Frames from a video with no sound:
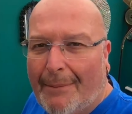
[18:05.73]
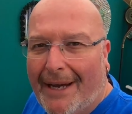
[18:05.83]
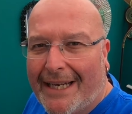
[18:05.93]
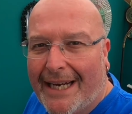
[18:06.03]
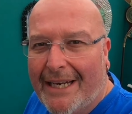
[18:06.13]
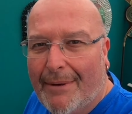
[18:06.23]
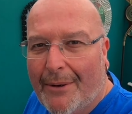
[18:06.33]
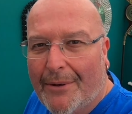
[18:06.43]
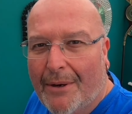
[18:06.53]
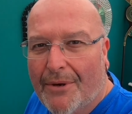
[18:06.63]
be back in
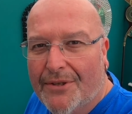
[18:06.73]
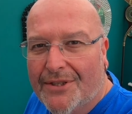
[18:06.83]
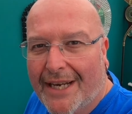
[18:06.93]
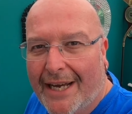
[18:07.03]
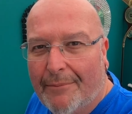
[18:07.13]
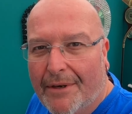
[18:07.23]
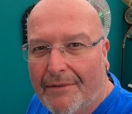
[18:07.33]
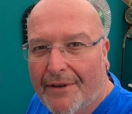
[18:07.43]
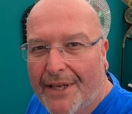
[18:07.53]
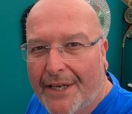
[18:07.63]
about a month's time
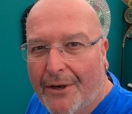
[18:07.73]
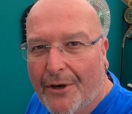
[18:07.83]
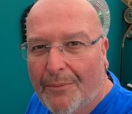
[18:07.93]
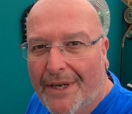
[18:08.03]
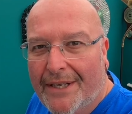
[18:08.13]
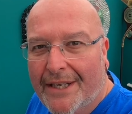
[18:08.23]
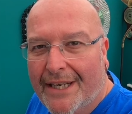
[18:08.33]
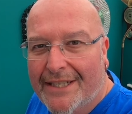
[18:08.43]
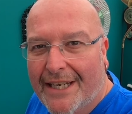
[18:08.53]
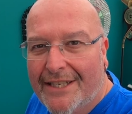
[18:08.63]
for the opening
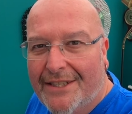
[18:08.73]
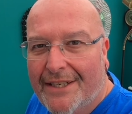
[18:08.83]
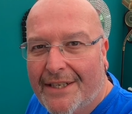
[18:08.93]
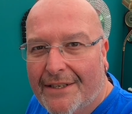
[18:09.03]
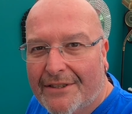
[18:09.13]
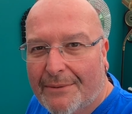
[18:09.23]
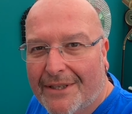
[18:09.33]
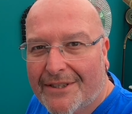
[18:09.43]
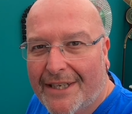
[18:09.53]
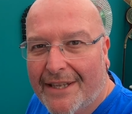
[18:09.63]
and tasting, so I'll
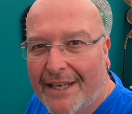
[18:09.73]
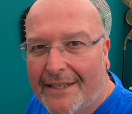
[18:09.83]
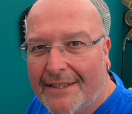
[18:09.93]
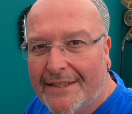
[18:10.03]
see you then.